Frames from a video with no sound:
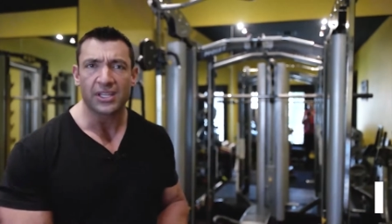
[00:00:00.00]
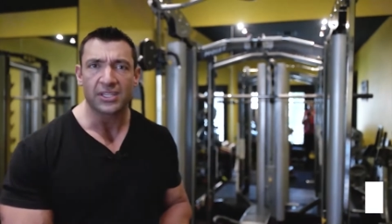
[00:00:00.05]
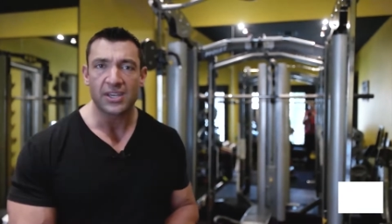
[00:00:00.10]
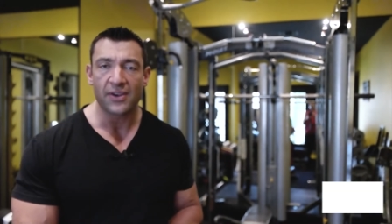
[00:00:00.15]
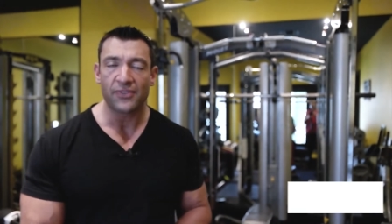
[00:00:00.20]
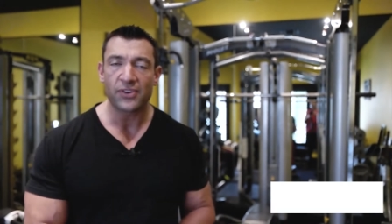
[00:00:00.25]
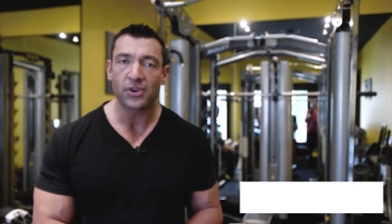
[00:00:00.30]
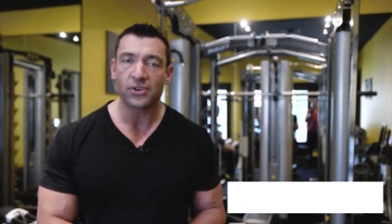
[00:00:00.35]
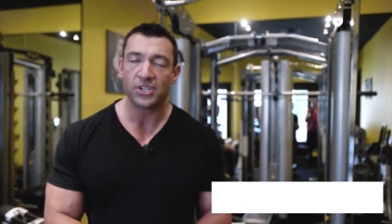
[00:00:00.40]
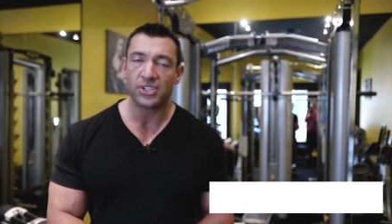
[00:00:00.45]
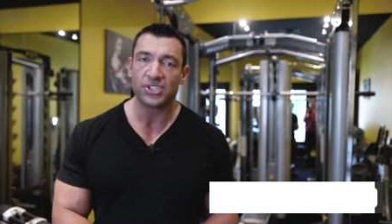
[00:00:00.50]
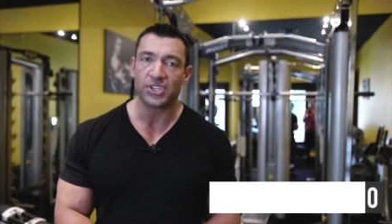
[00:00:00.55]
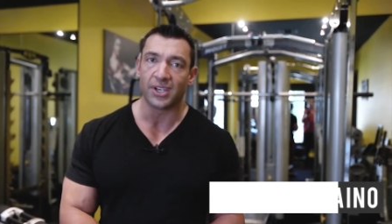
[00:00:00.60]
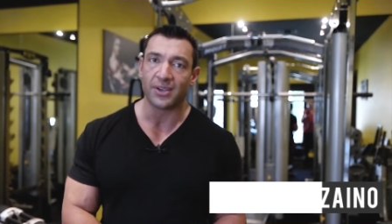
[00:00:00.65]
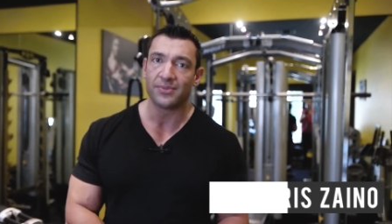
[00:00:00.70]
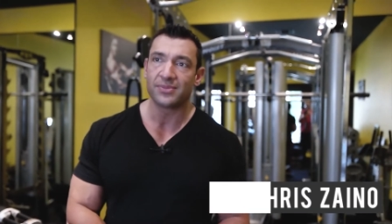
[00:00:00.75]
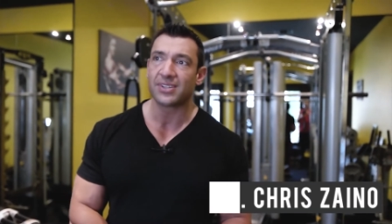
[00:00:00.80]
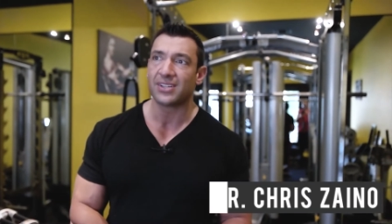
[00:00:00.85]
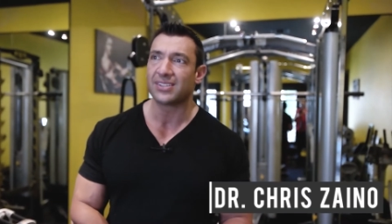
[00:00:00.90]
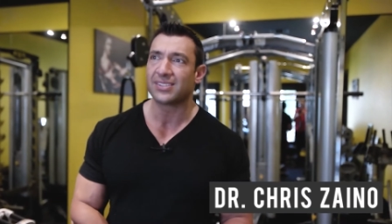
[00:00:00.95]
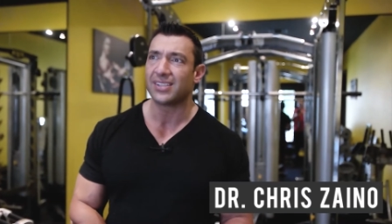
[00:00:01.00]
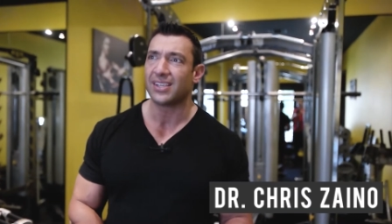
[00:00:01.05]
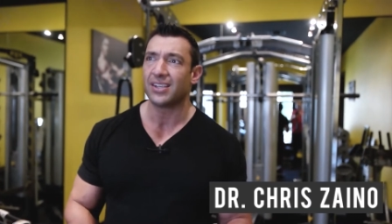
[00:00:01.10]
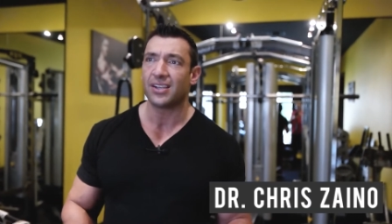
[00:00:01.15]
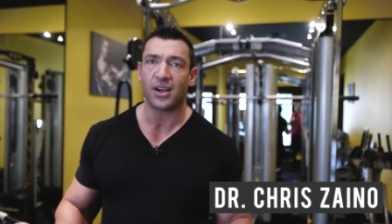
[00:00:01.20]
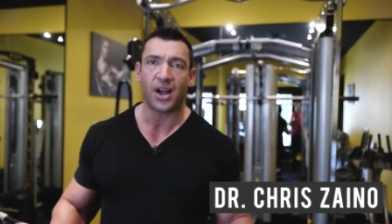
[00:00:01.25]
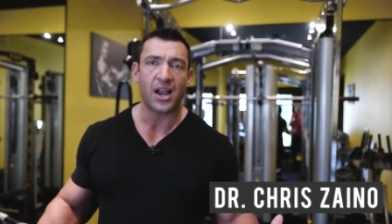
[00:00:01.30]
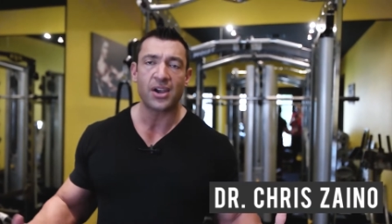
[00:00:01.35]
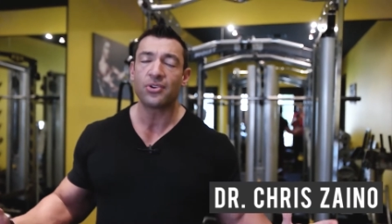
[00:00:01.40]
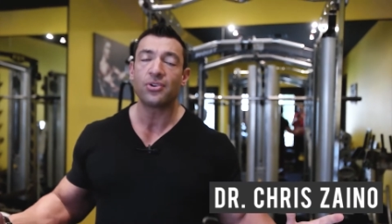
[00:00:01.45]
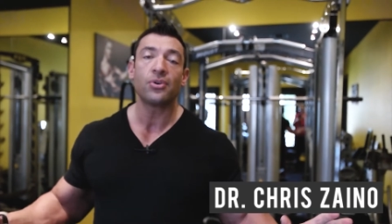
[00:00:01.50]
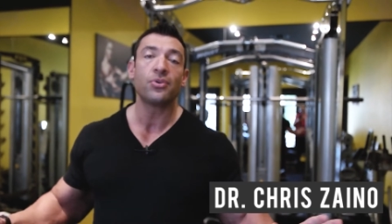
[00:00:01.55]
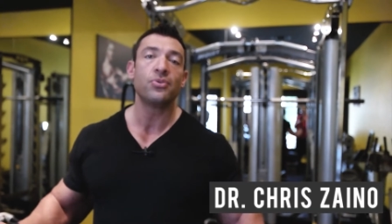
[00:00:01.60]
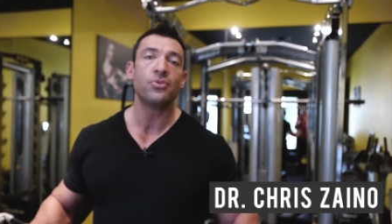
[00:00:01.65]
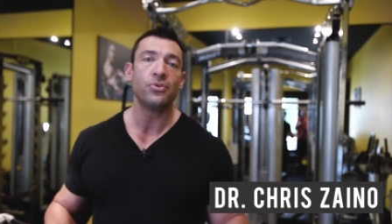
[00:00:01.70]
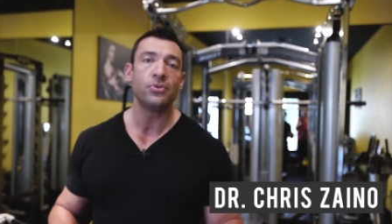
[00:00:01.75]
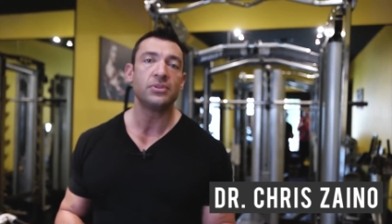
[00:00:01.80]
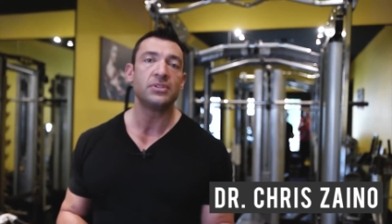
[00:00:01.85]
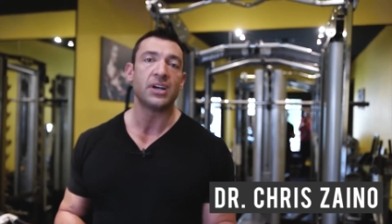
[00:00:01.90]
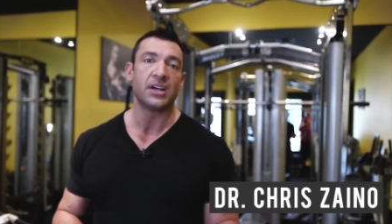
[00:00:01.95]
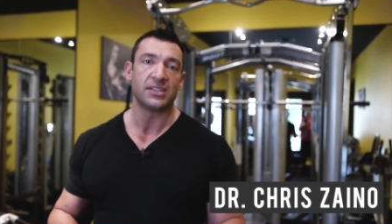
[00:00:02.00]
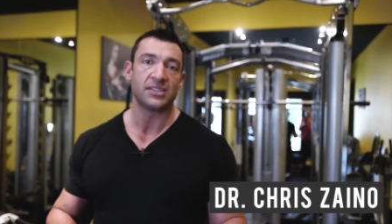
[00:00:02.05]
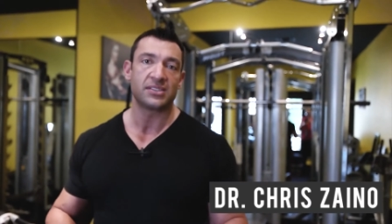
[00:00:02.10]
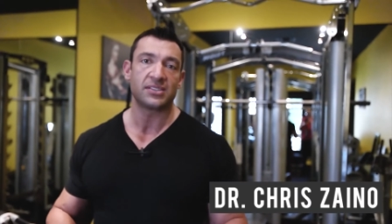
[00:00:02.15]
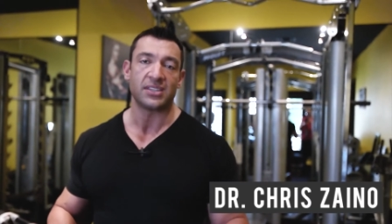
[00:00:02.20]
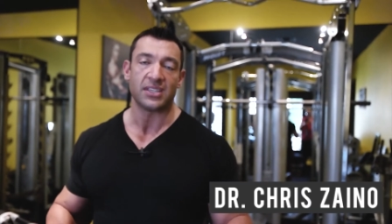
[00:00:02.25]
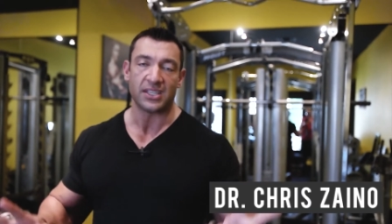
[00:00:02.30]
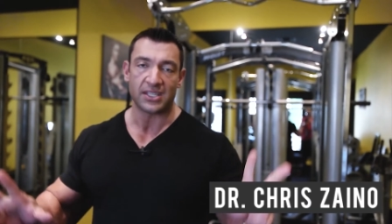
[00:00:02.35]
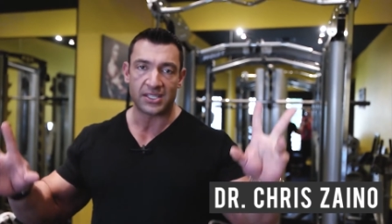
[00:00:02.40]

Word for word: like, you ever go to gyms and see, I don't know who does the